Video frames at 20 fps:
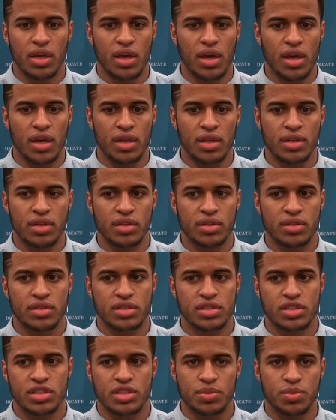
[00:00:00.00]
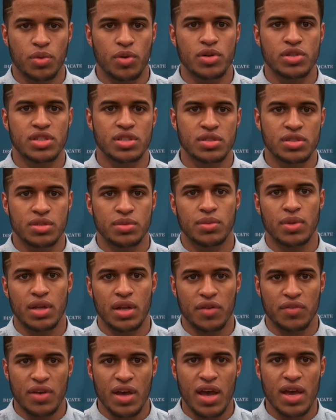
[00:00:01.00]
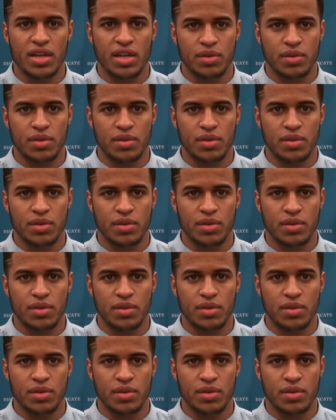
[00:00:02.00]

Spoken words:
and just the support system that I've had,